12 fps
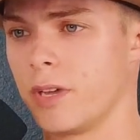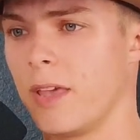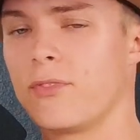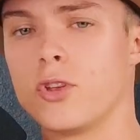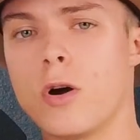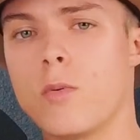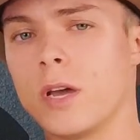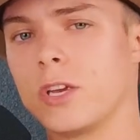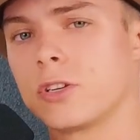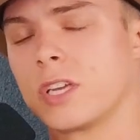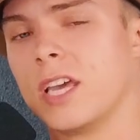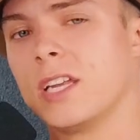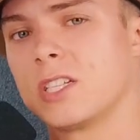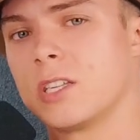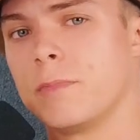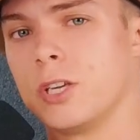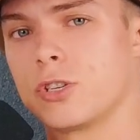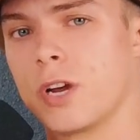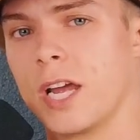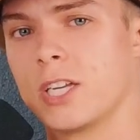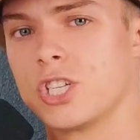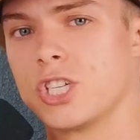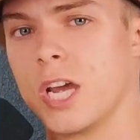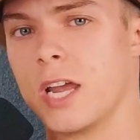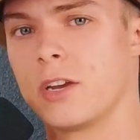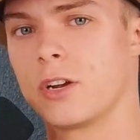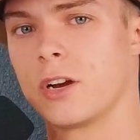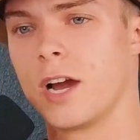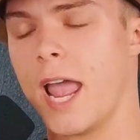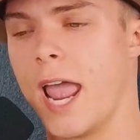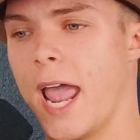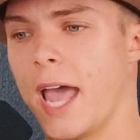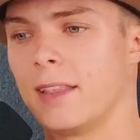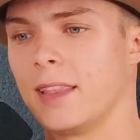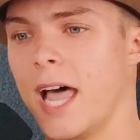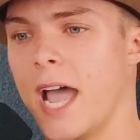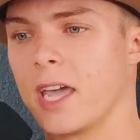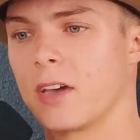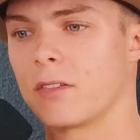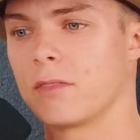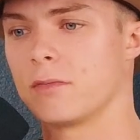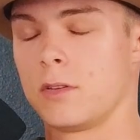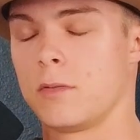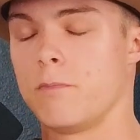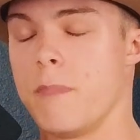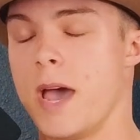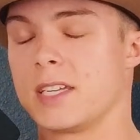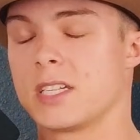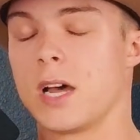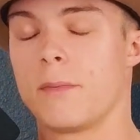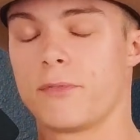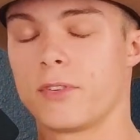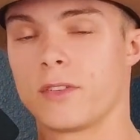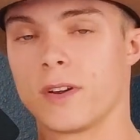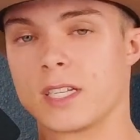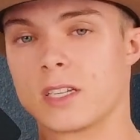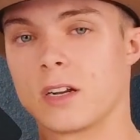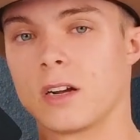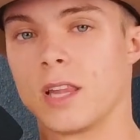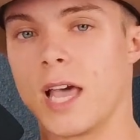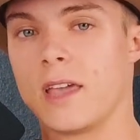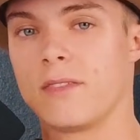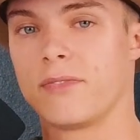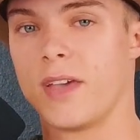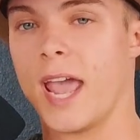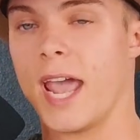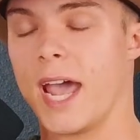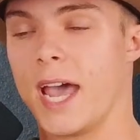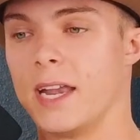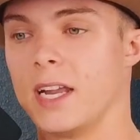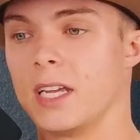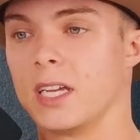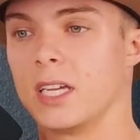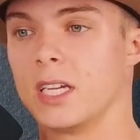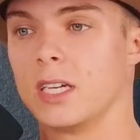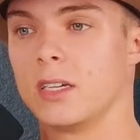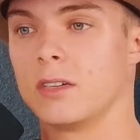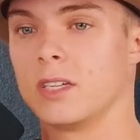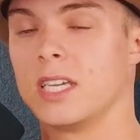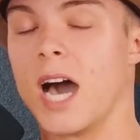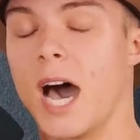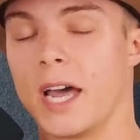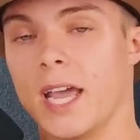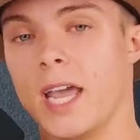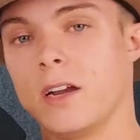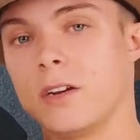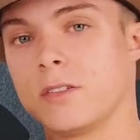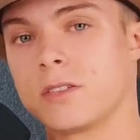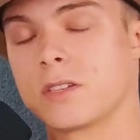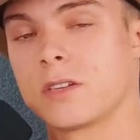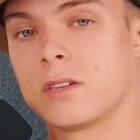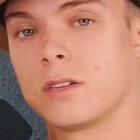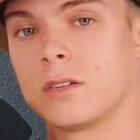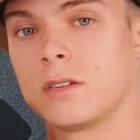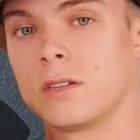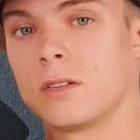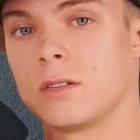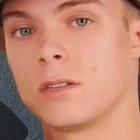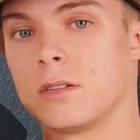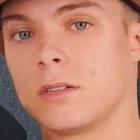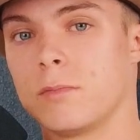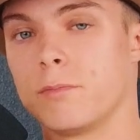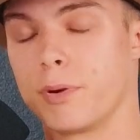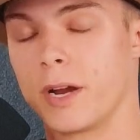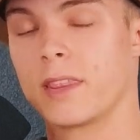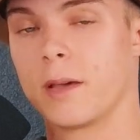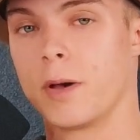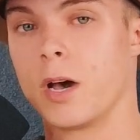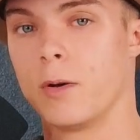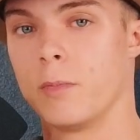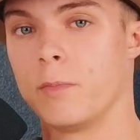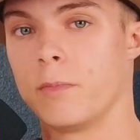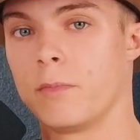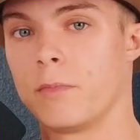if you don't want your kids to be transgender and like messed up for the rest of their life and God haters, bring them home.